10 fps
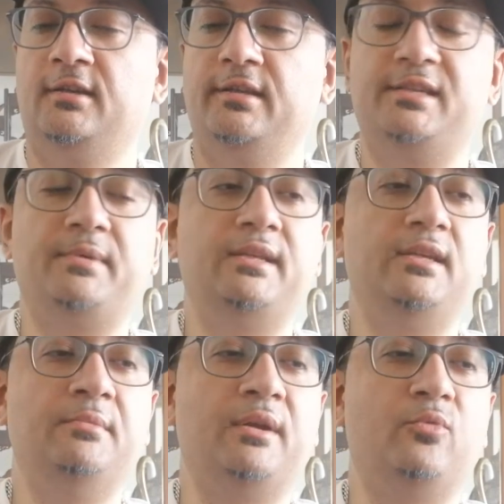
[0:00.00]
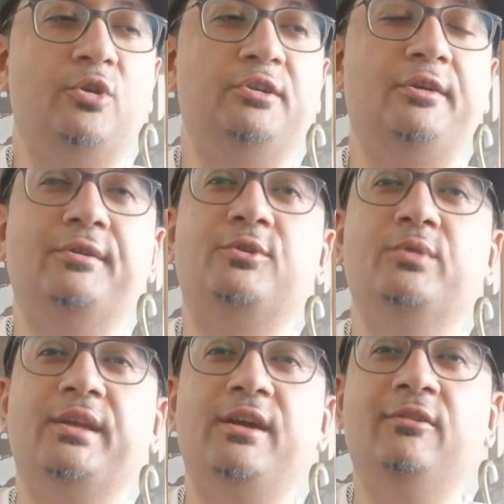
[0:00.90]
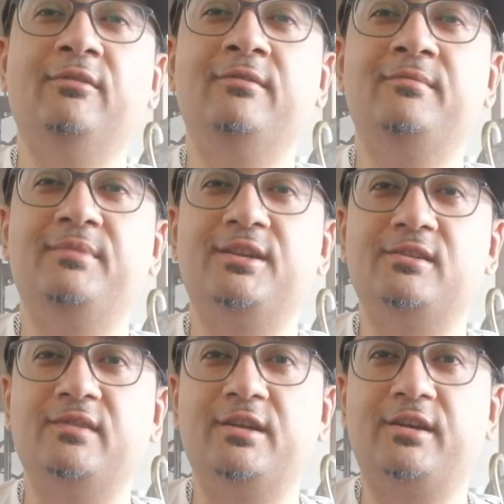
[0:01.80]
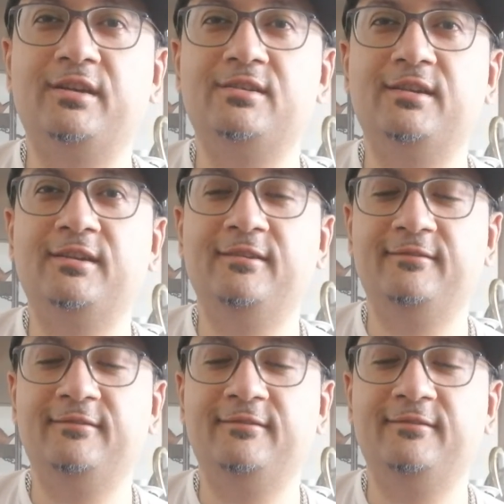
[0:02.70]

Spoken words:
At least my tea and my water aren't cooling down because of the air conditioning.